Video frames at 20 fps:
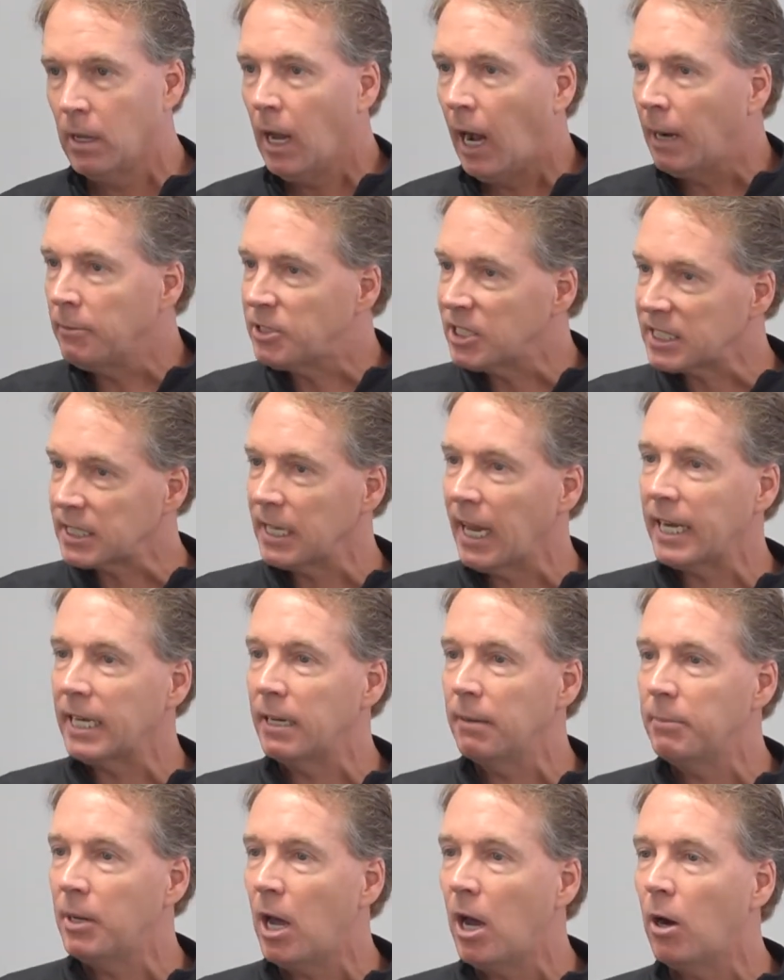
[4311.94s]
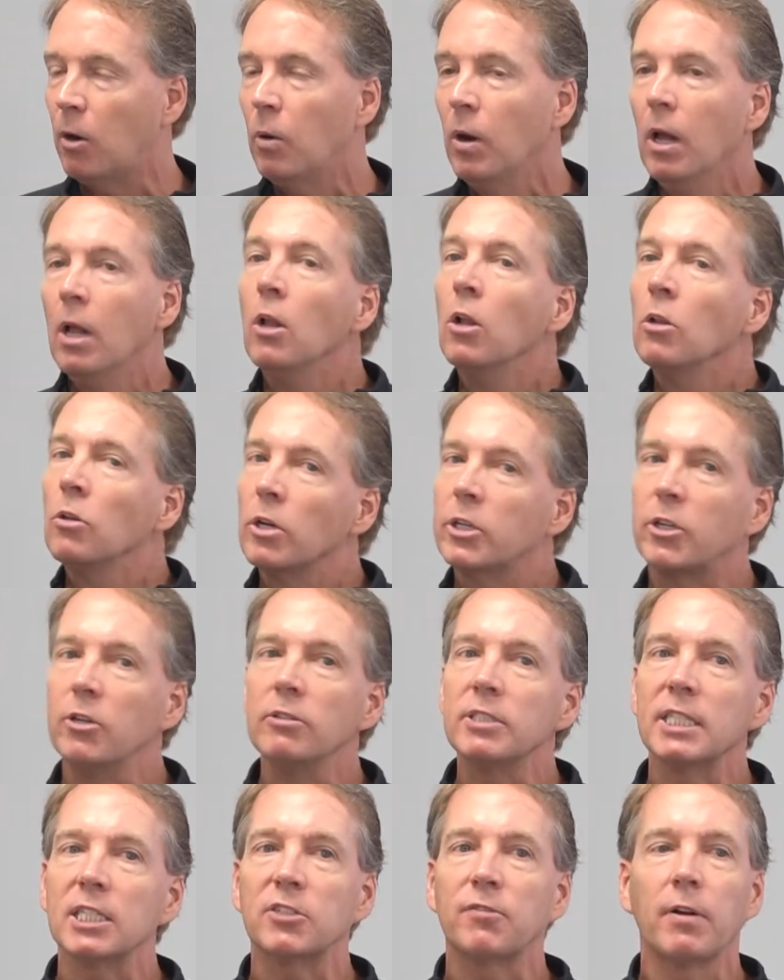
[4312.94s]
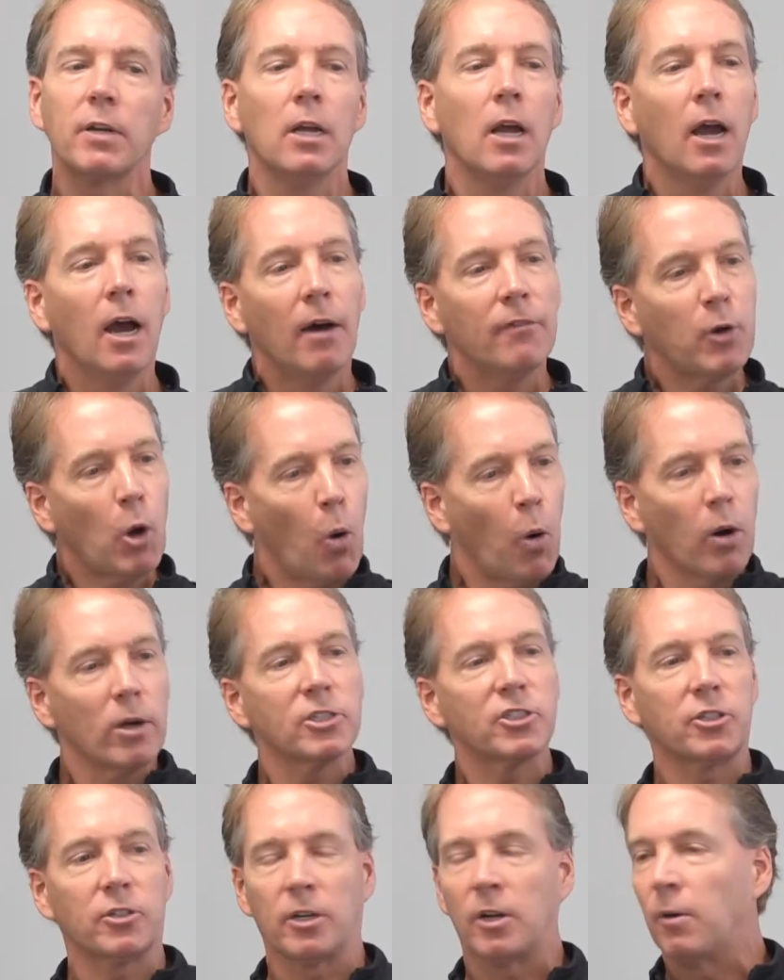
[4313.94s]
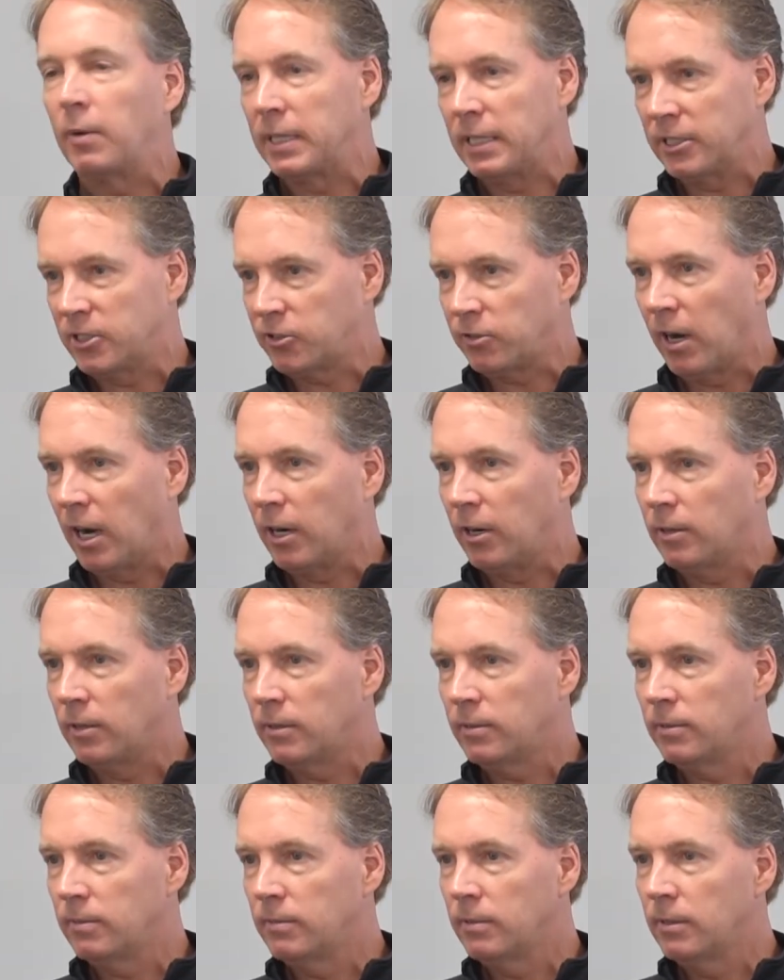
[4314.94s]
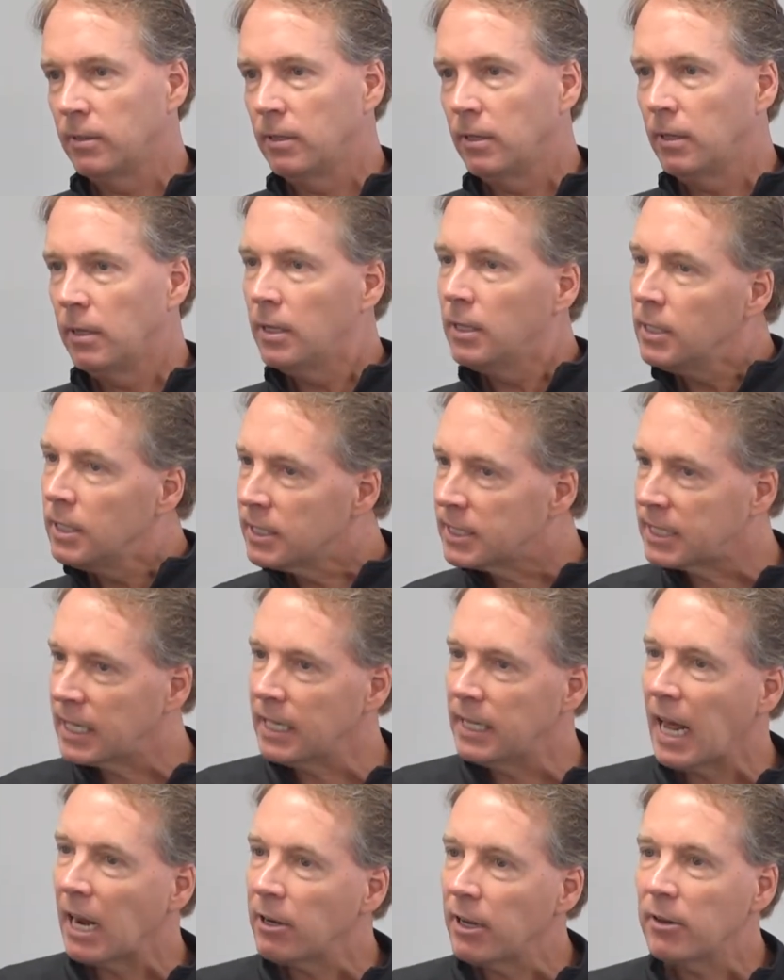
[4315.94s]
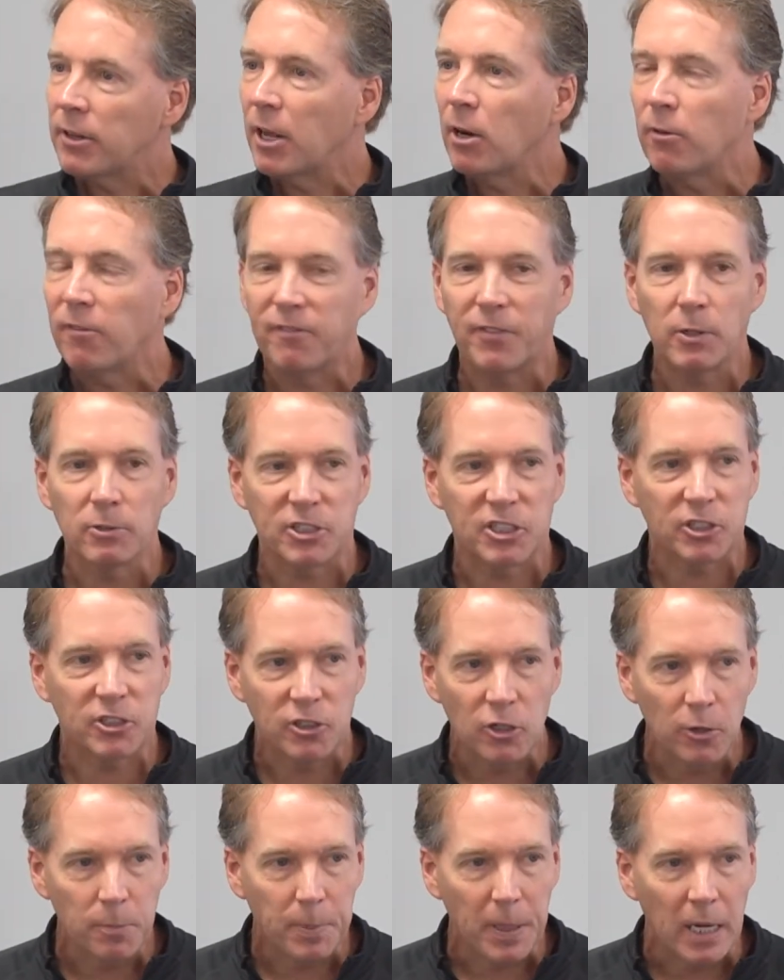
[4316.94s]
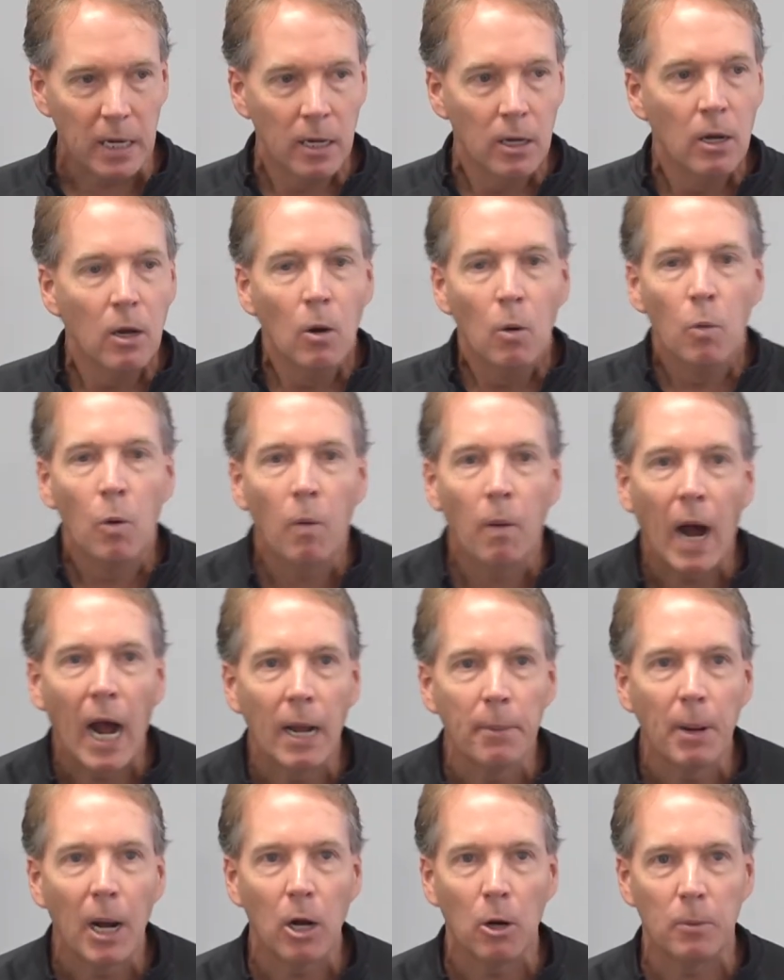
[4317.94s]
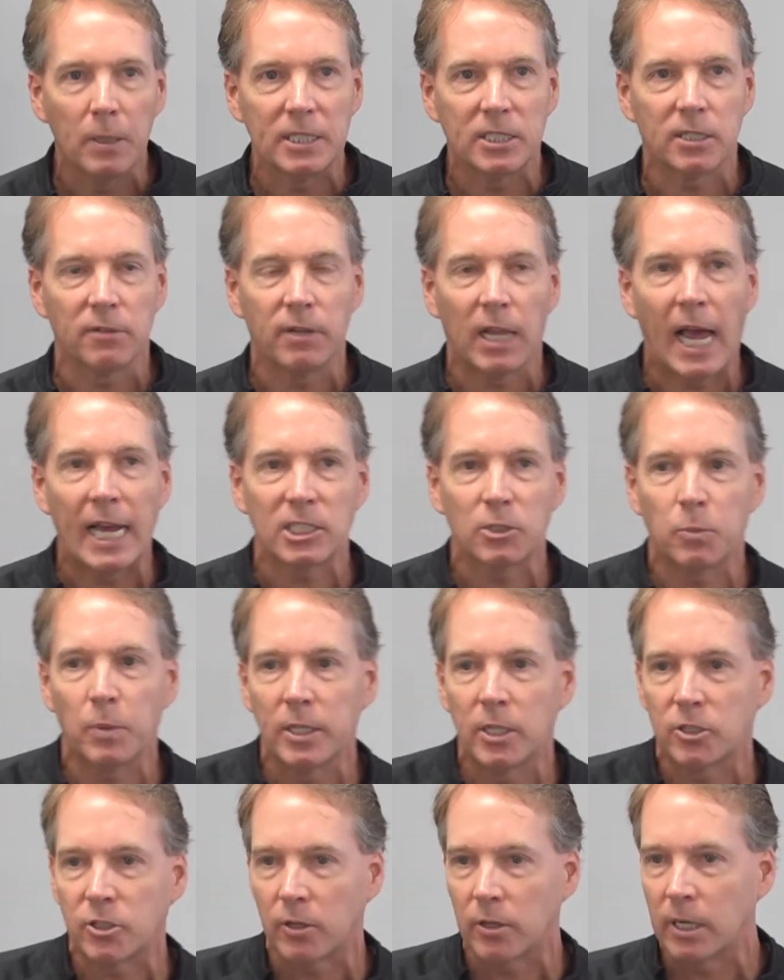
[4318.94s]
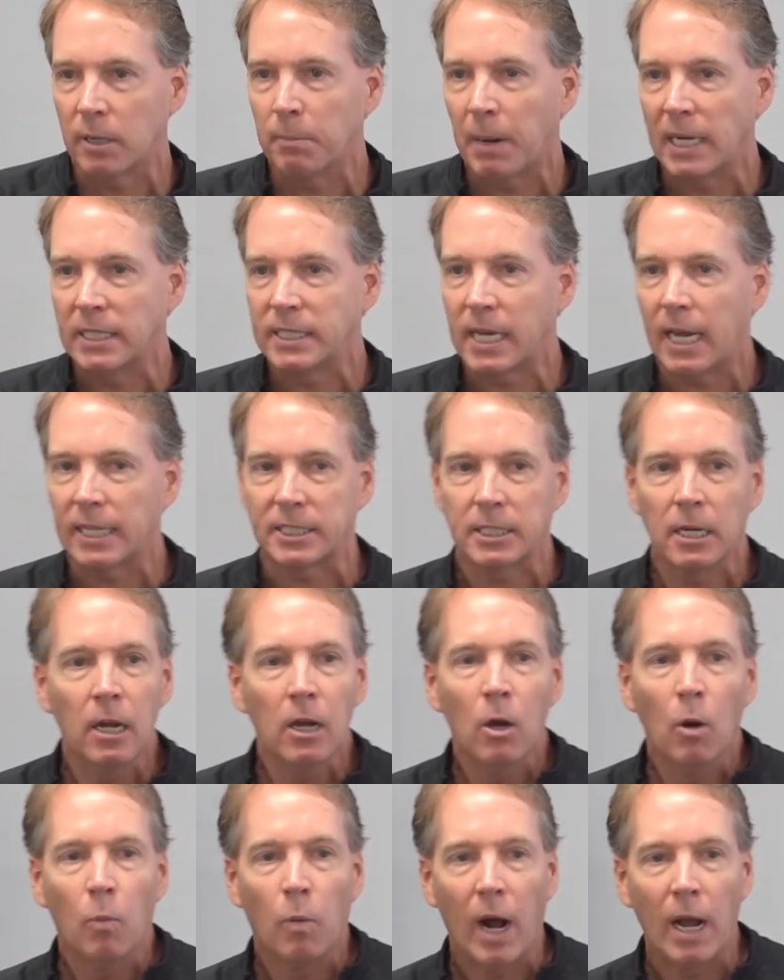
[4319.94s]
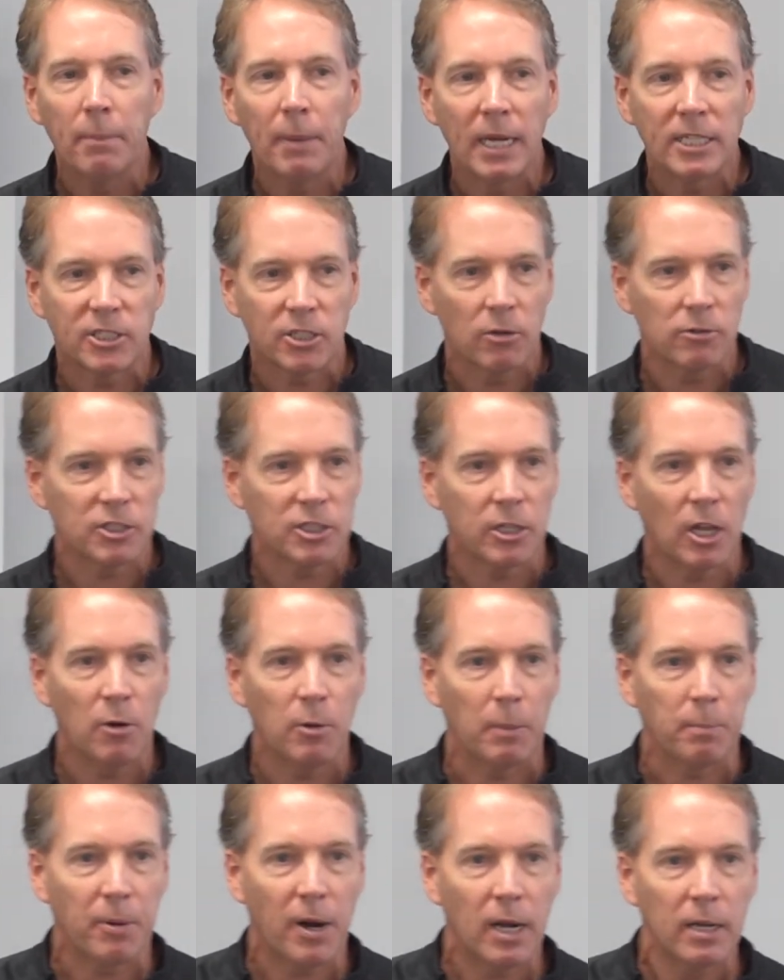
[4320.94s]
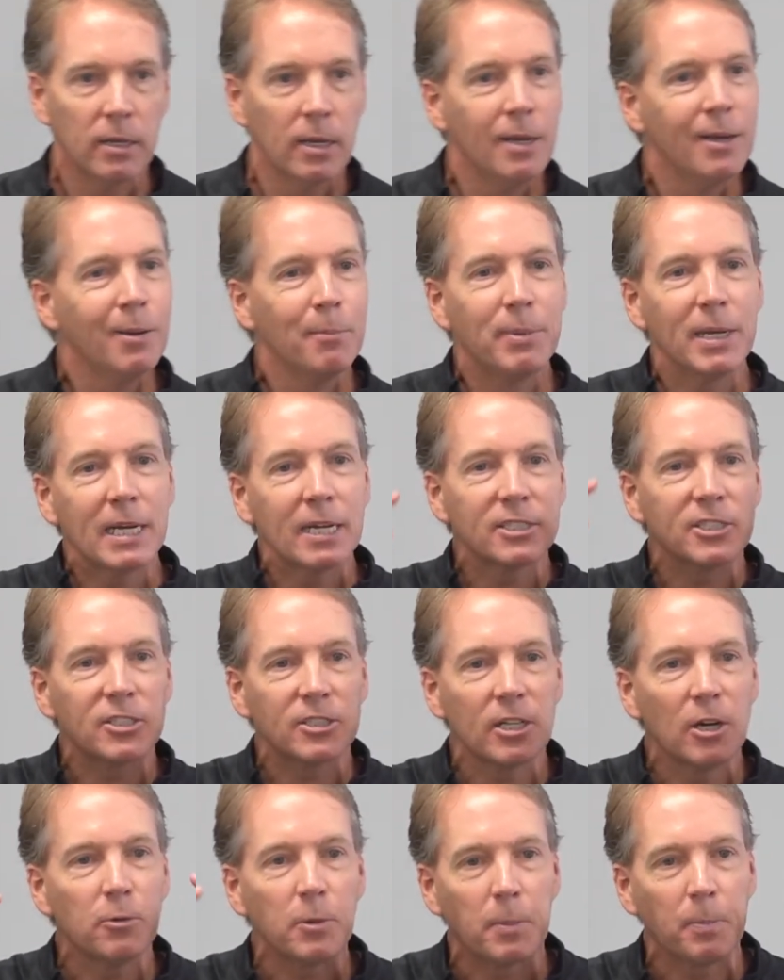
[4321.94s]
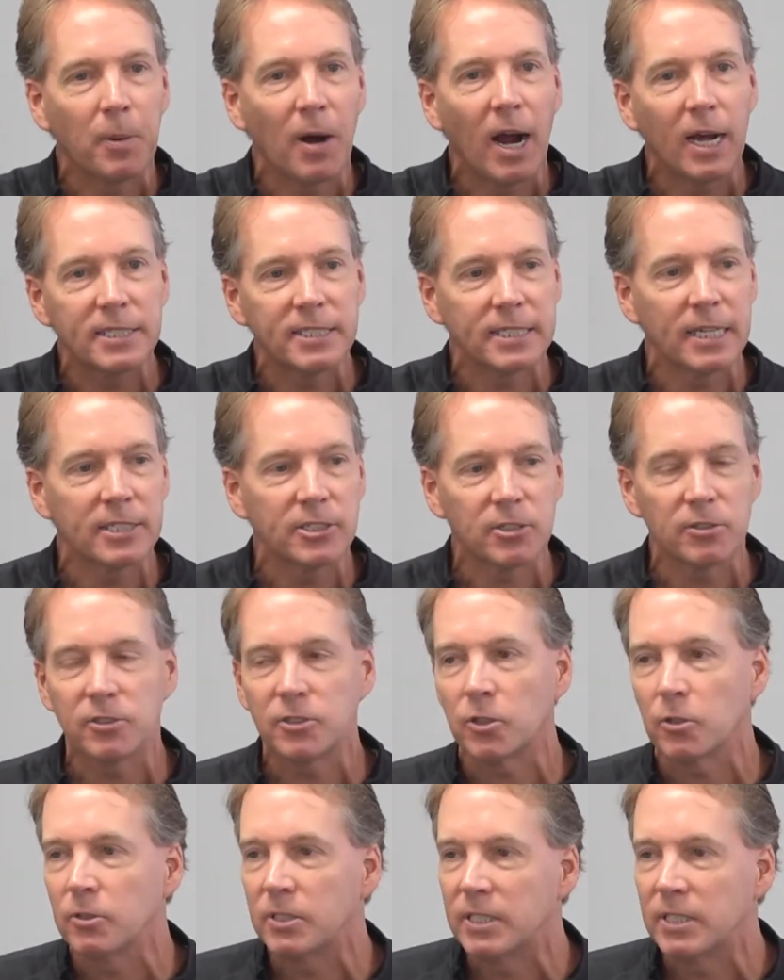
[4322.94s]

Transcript: I'm just letting him know, look, use this for, of course you're going to struggle. See, now they don't feel stupid. Well, why am I always the last one to turn in my test? Why am I so slow at pro? Because slower processors are